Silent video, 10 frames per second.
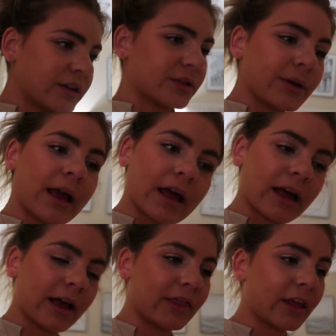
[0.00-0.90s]
So yeah,
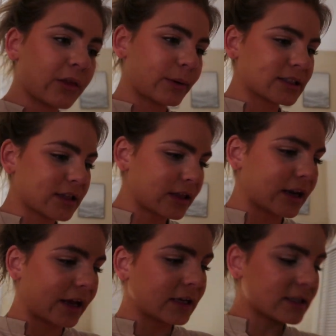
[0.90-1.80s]
I think the rest of the
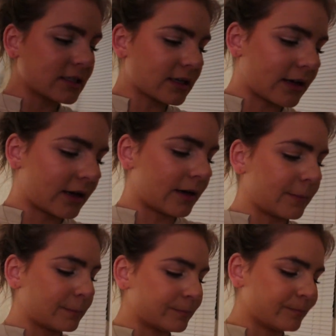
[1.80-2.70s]
night,
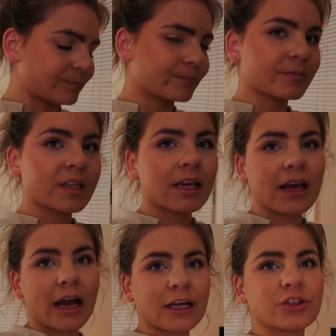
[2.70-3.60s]

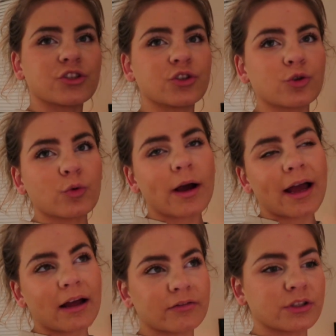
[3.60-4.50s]
I do
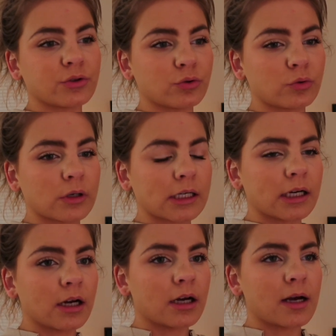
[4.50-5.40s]
have to
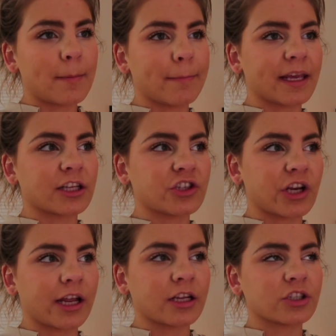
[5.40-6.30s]
make a
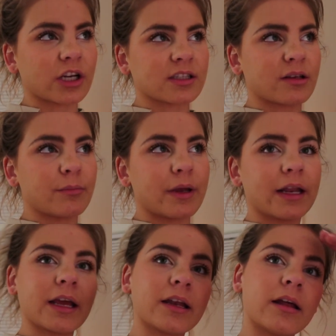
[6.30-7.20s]
change. I
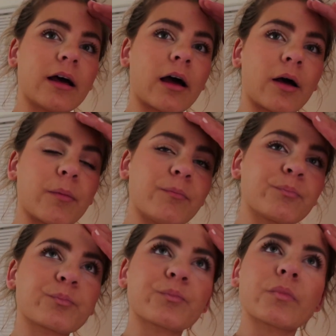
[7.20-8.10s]
submitted,
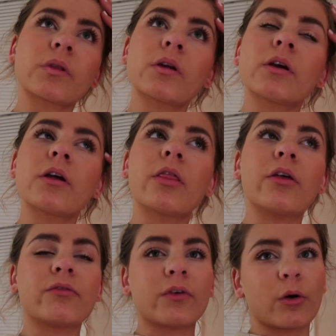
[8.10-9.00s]

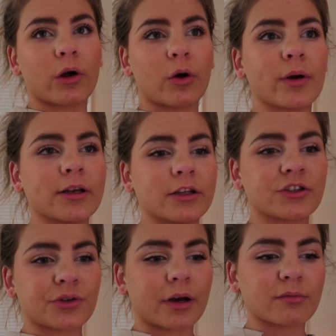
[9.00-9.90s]
the photo and
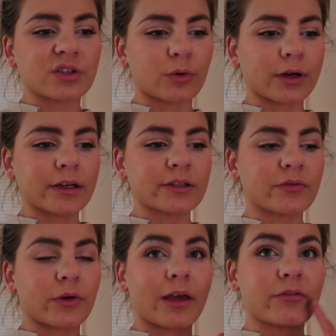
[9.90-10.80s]
Instagram stories
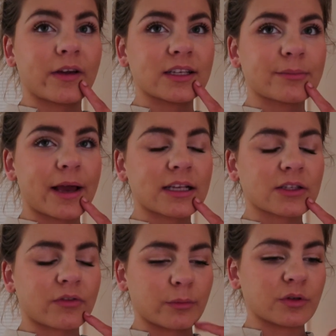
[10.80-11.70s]
for that face
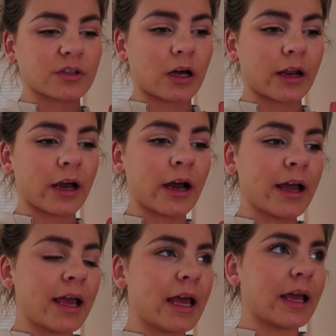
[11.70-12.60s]
mask from USANA,
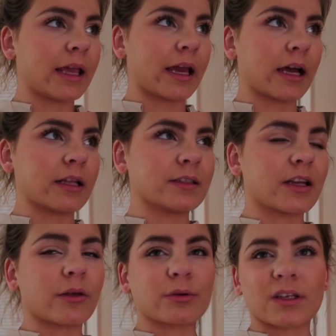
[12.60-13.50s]
and
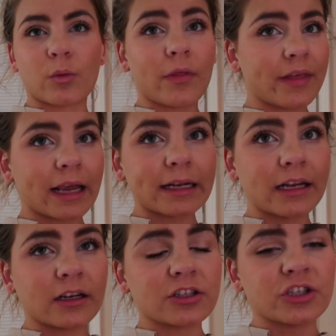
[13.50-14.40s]
there was like one thing I
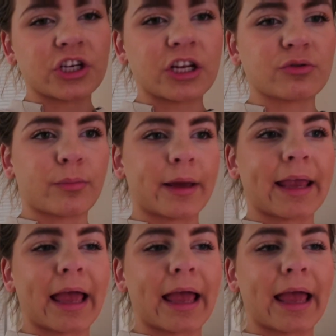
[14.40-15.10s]
needed to change with my